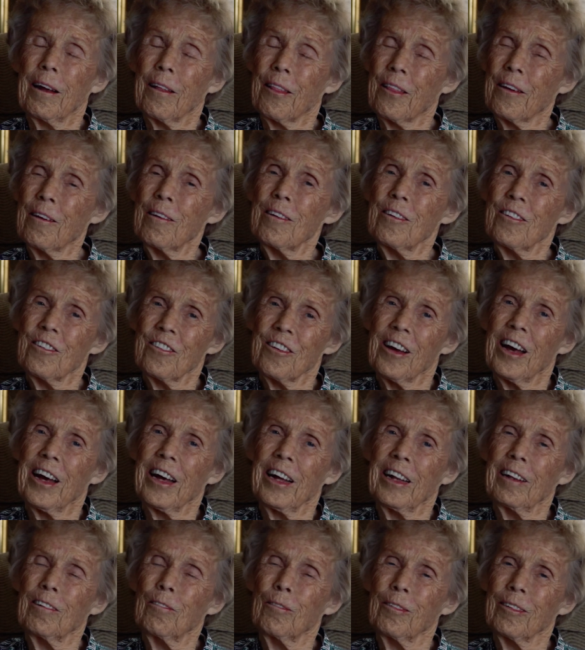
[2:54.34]
Our third
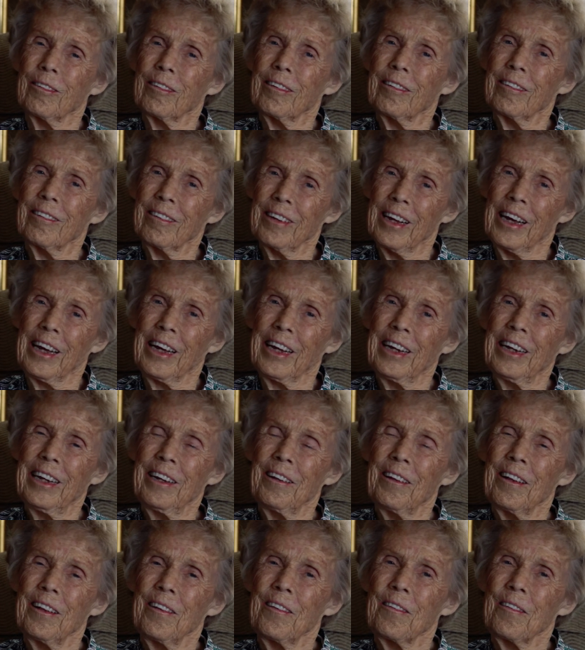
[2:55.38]
child was a son.